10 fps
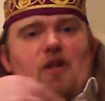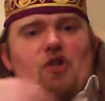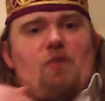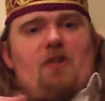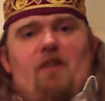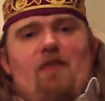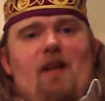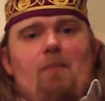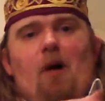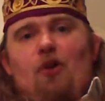
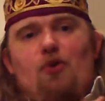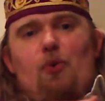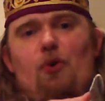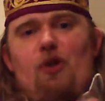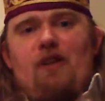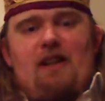specific parts, or cutting